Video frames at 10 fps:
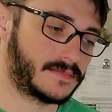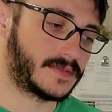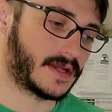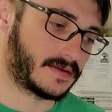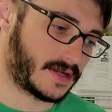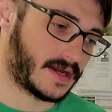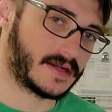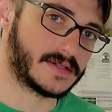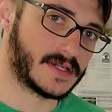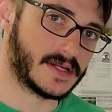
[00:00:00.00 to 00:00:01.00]
Yeah,
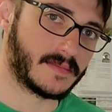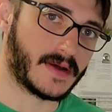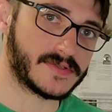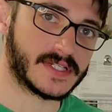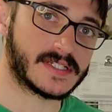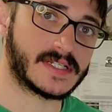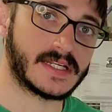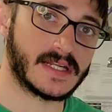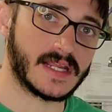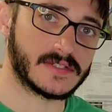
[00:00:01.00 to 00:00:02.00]
again, in about
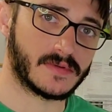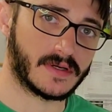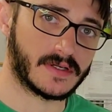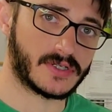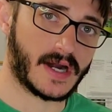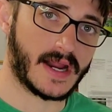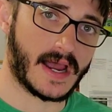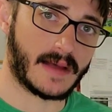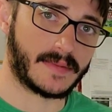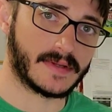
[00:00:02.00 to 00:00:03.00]
16 days we're going to dry
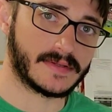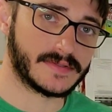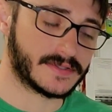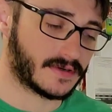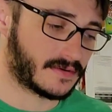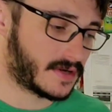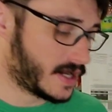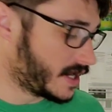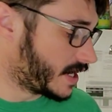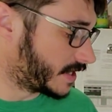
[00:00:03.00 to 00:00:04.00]
hop it. So
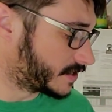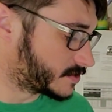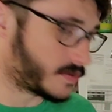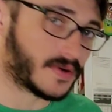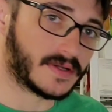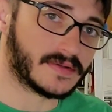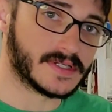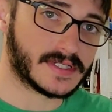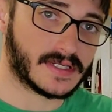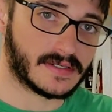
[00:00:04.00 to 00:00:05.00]
at this point,
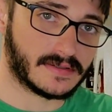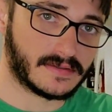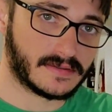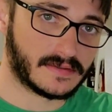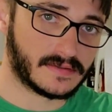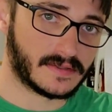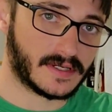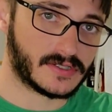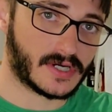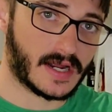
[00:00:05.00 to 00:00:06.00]
this can
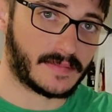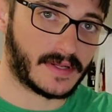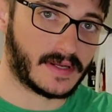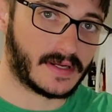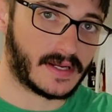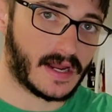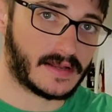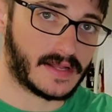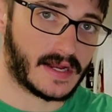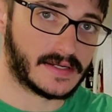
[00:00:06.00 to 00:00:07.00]
get dropped in.
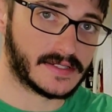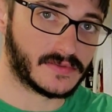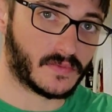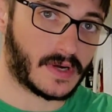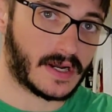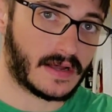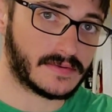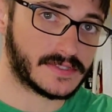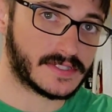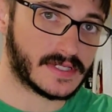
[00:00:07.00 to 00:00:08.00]
Again, that is 1
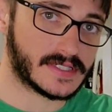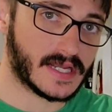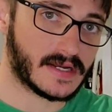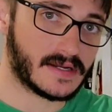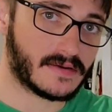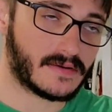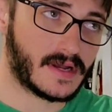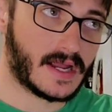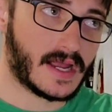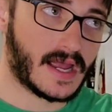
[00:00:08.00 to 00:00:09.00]
ounce Centennial,
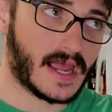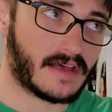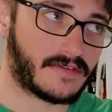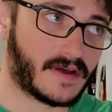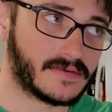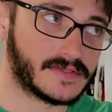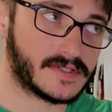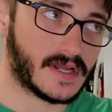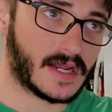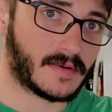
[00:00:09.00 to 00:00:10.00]
1/2
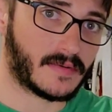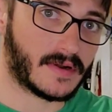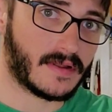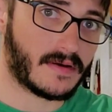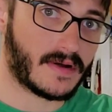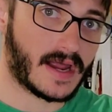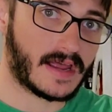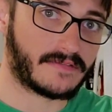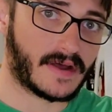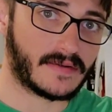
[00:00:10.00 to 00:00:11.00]
ounce Amarillo,
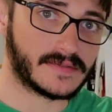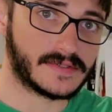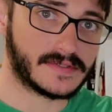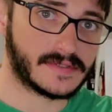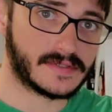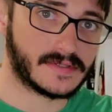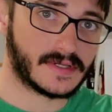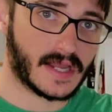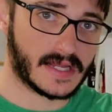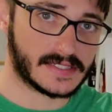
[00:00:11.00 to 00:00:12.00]
1/2 ounce
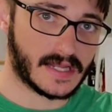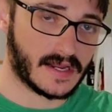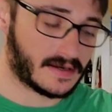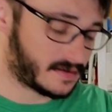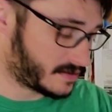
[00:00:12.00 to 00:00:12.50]
Cascade.